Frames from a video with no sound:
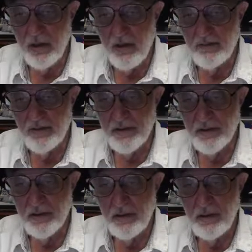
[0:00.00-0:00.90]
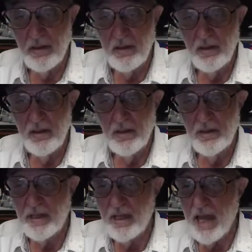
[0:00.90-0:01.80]
office,
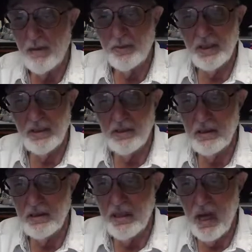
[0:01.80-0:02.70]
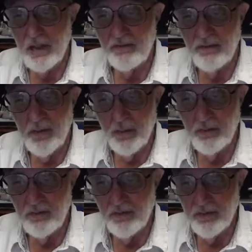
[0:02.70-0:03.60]
the applicant did not
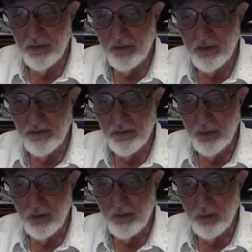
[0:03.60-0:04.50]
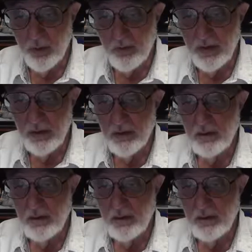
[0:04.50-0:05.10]
phone first for an appointment,